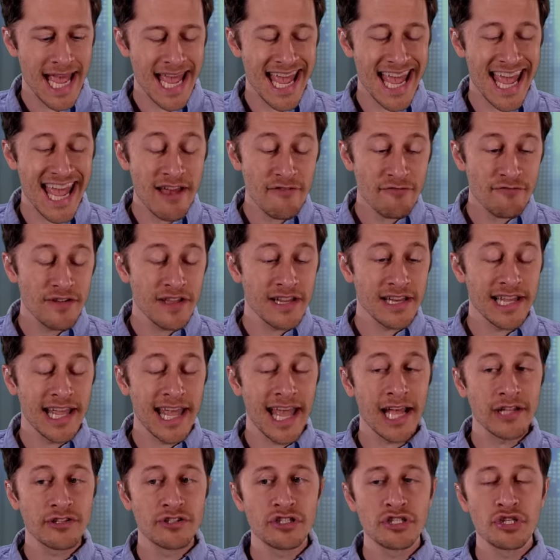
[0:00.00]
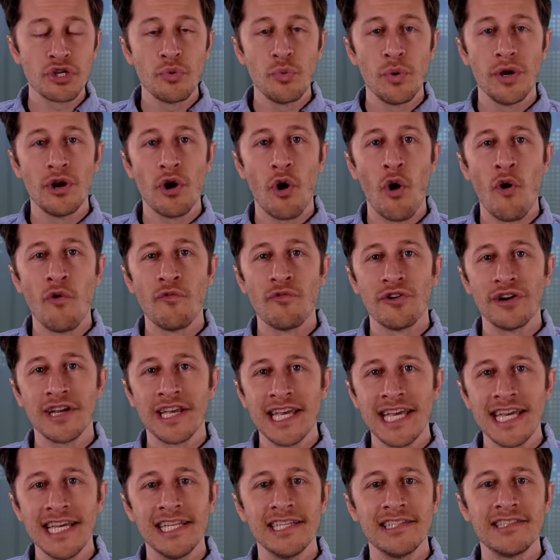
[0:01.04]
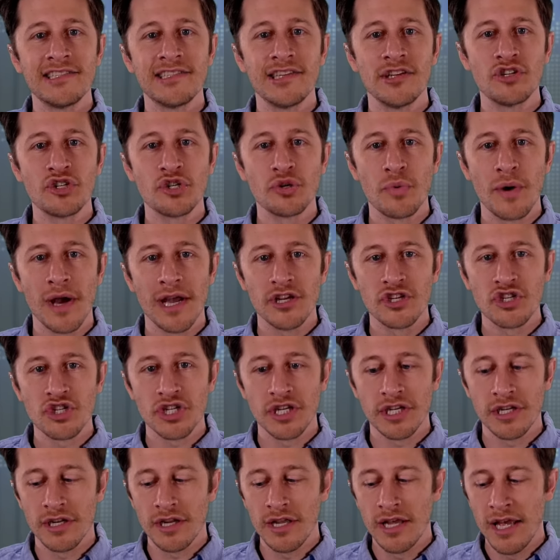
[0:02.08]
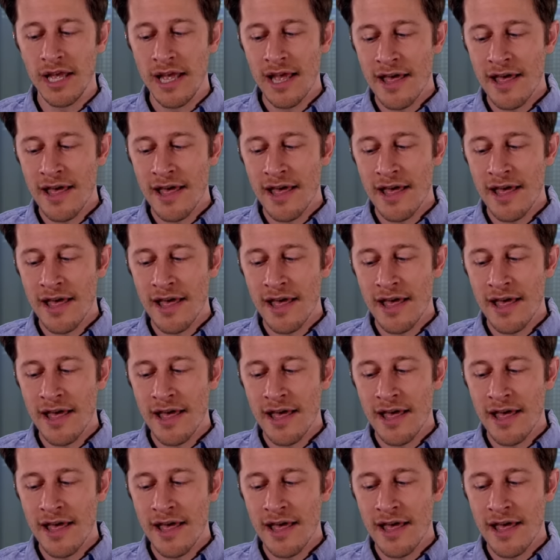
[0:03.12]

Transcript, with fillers: If it gets to an overheated situation,